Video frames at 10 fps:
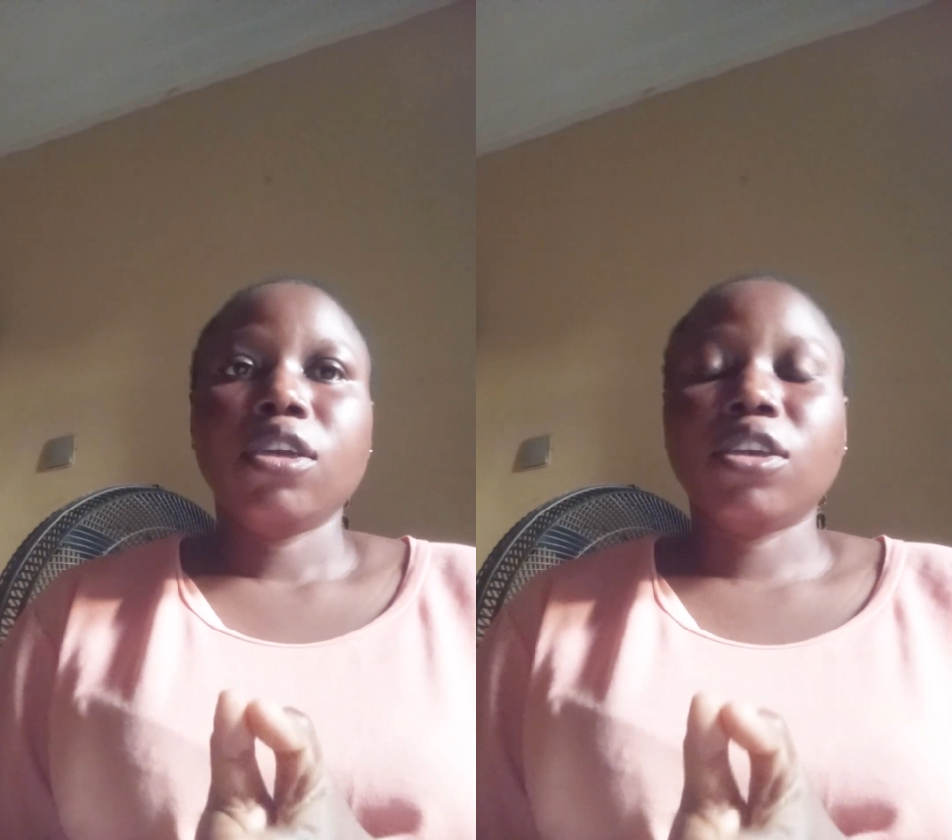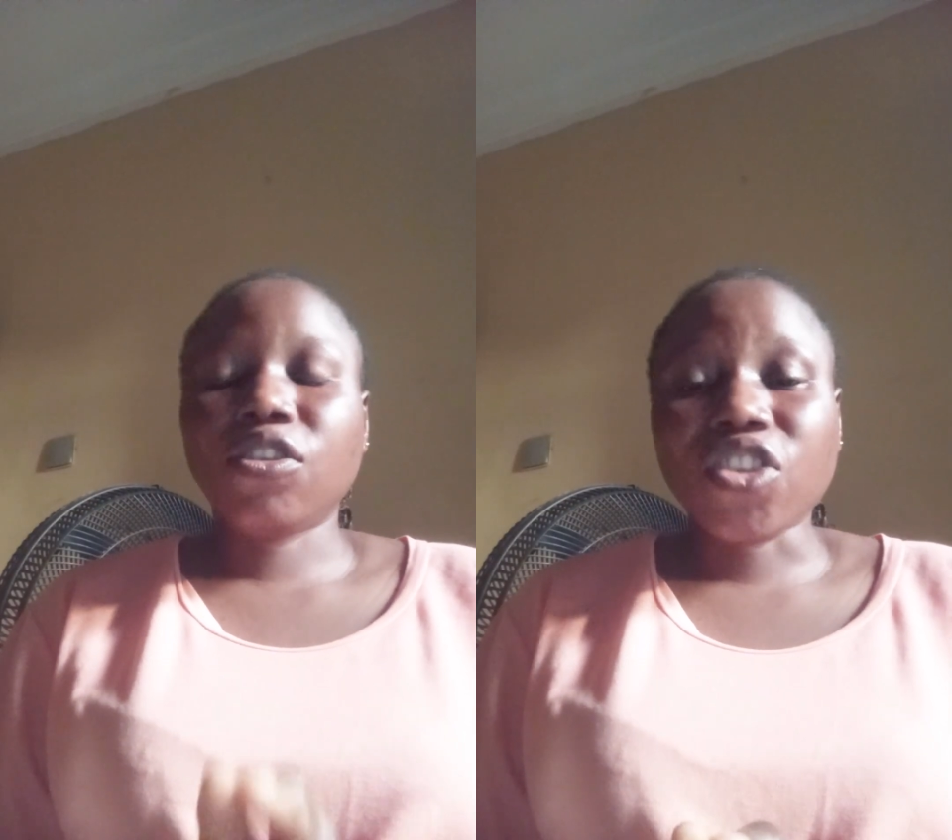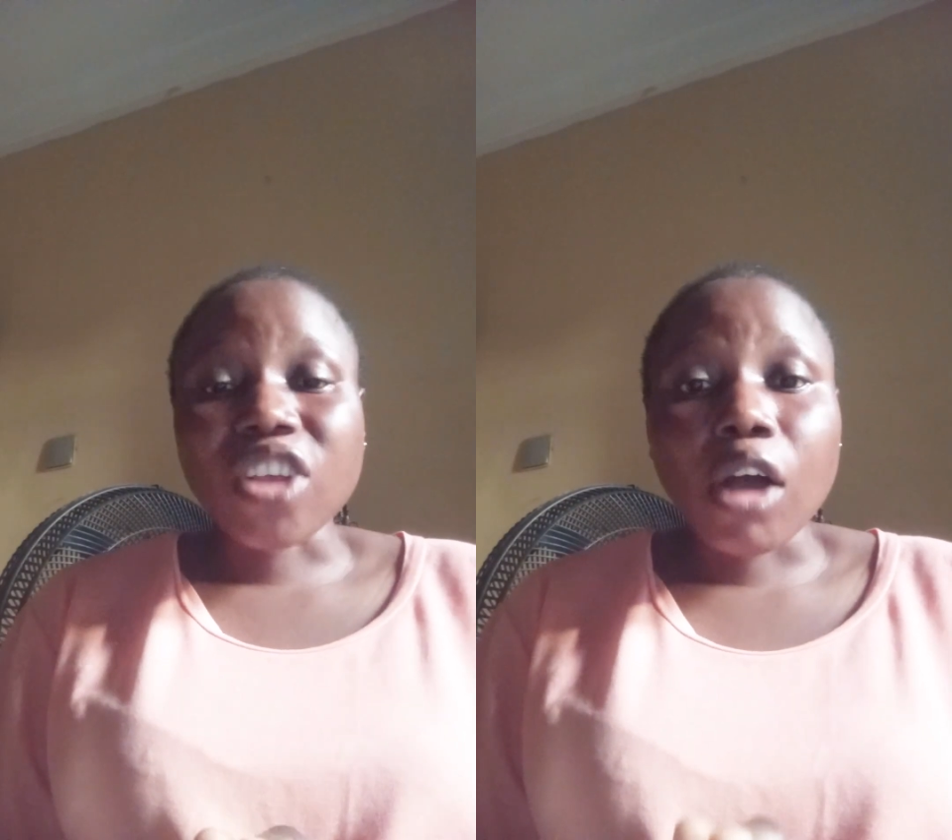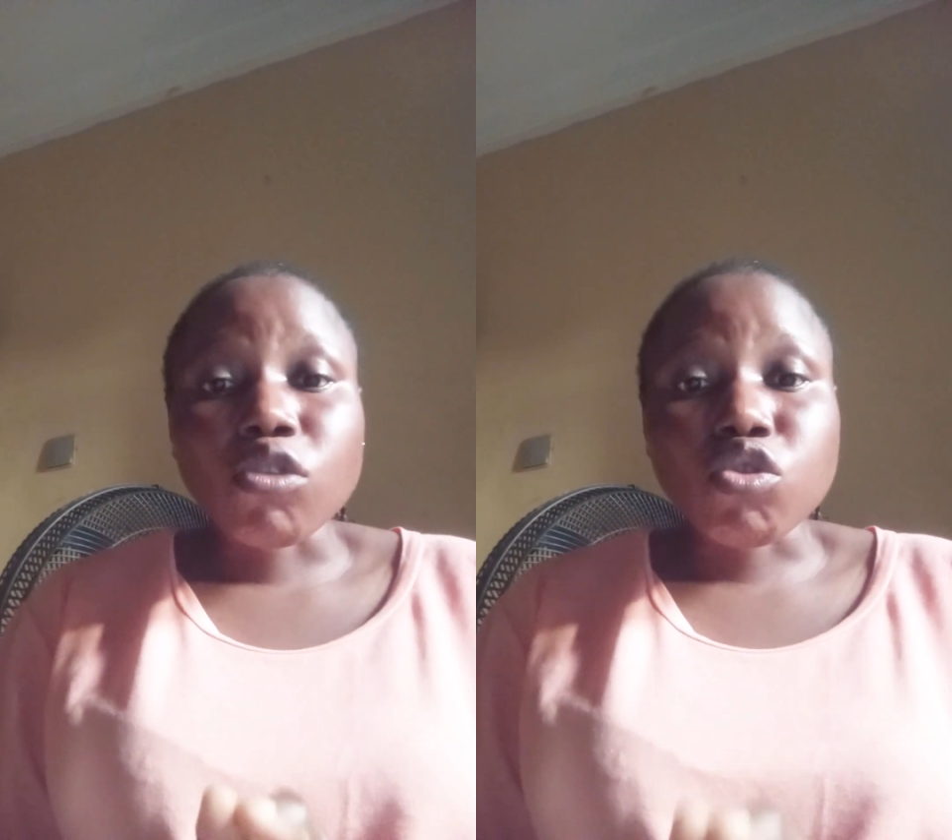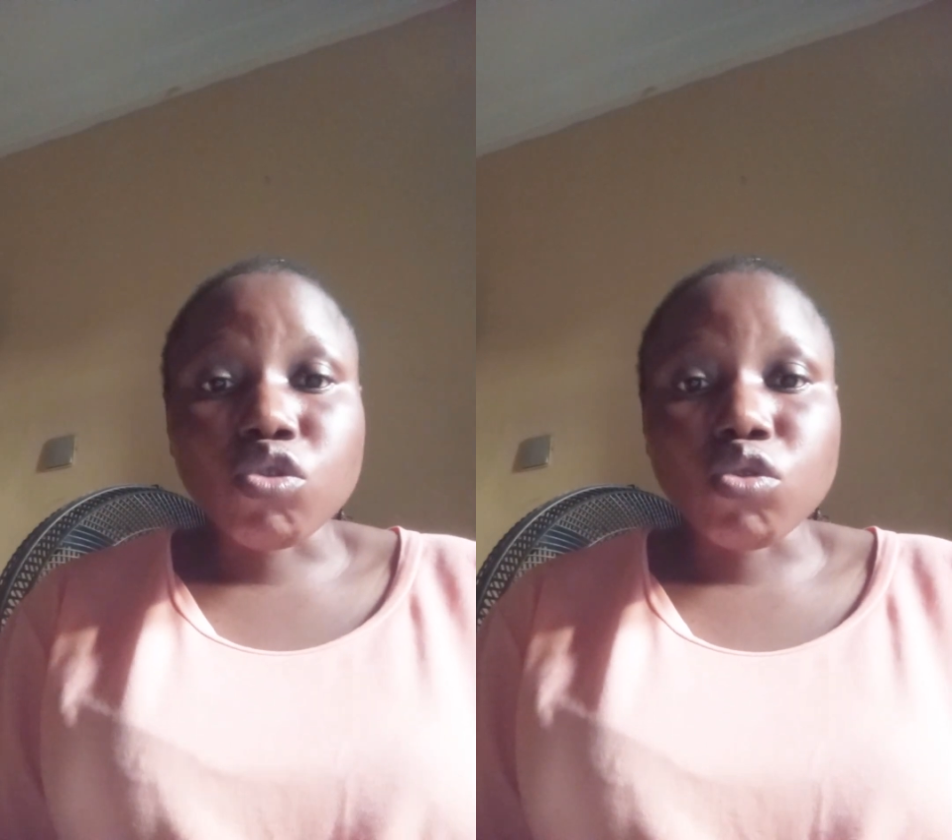digital
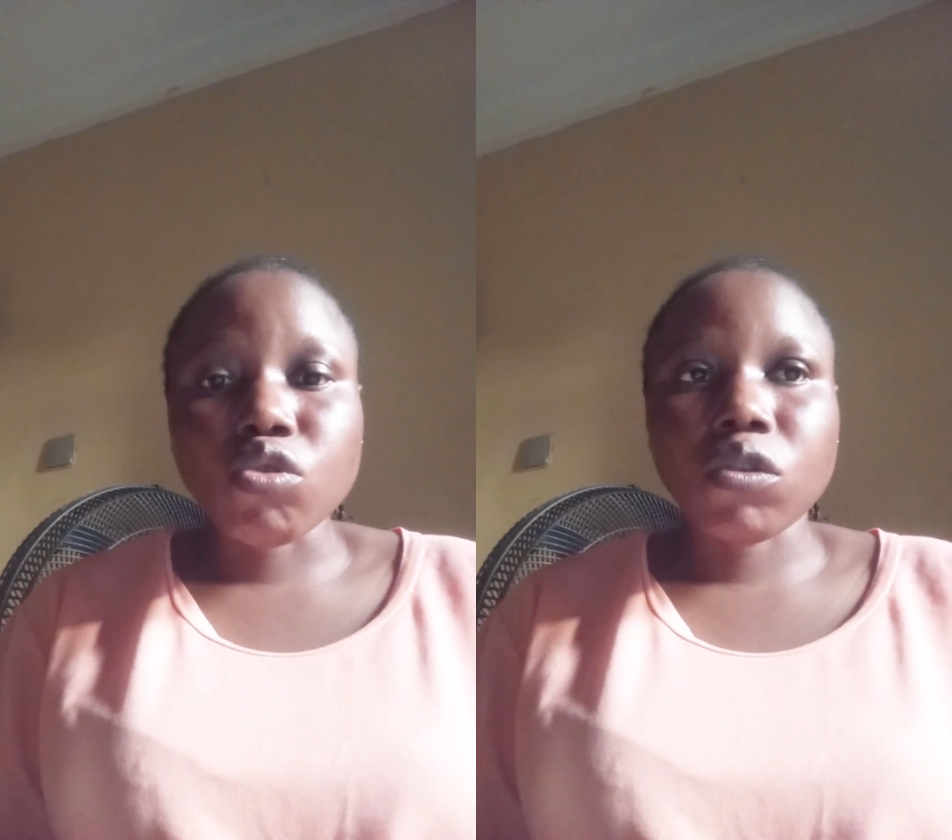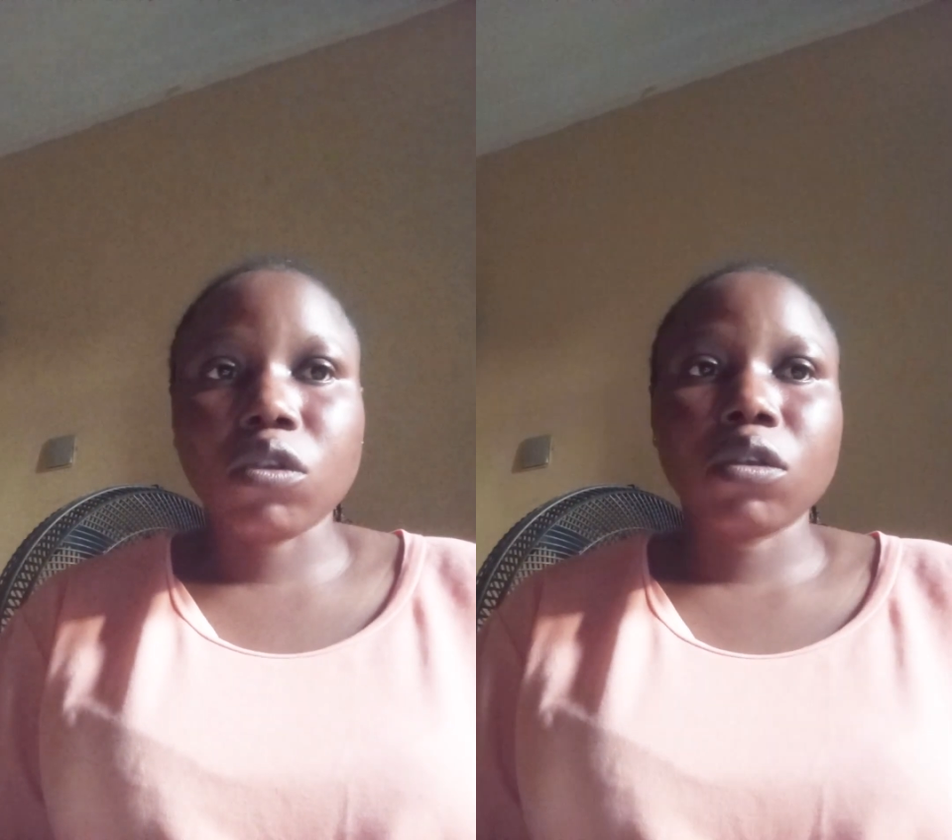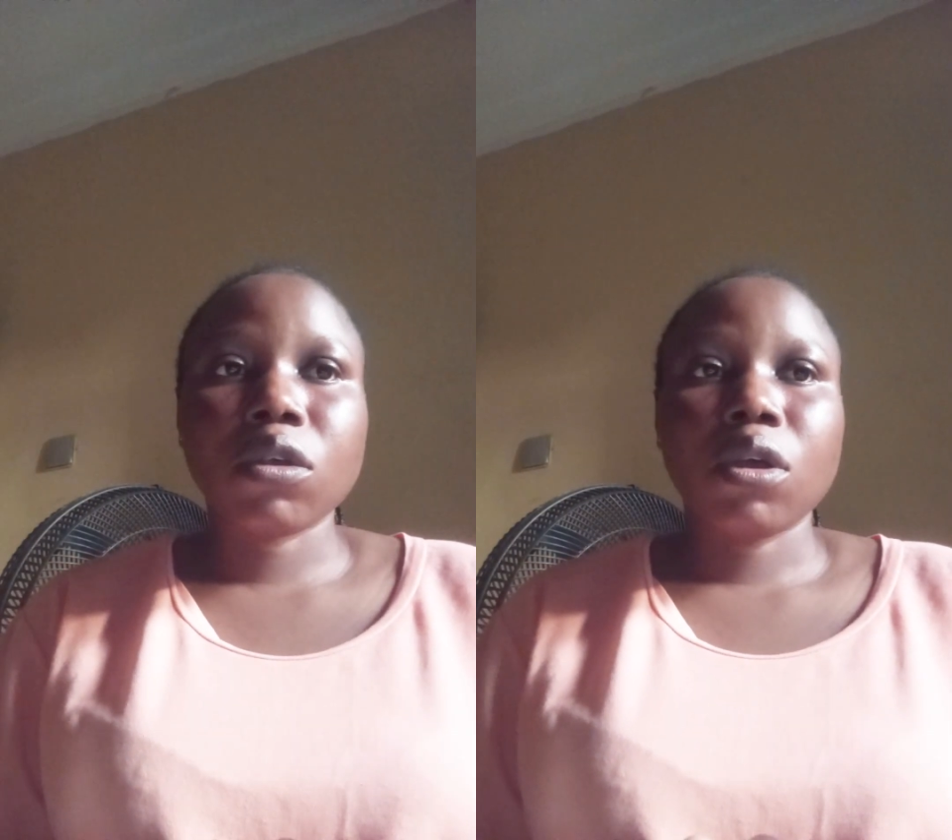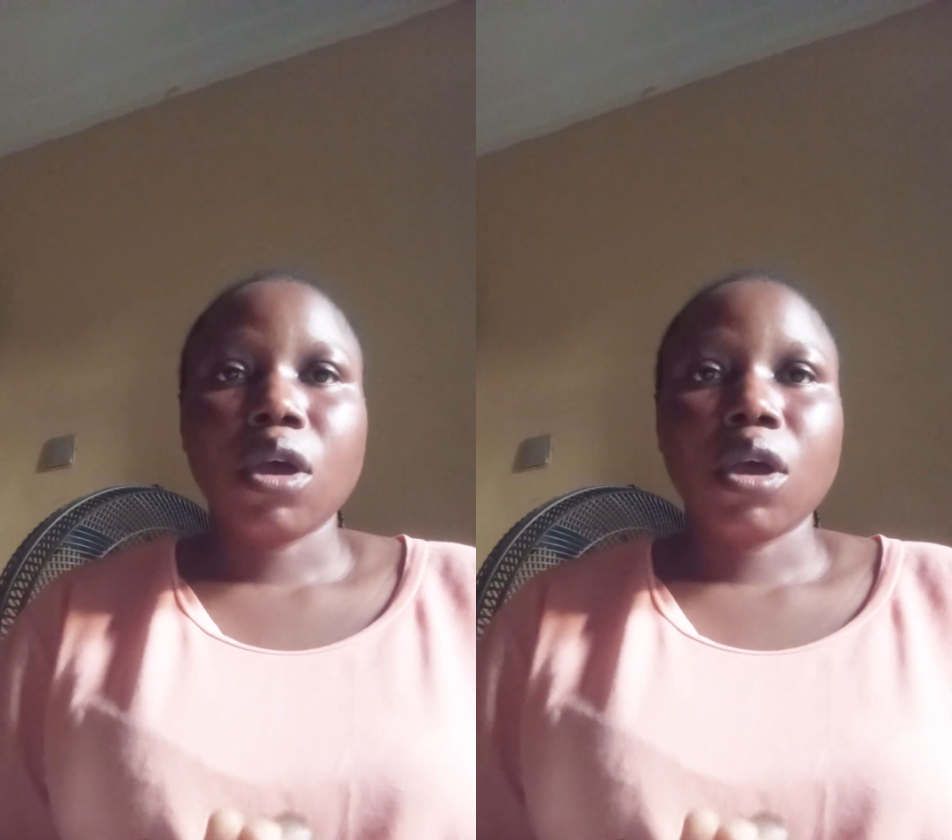tools,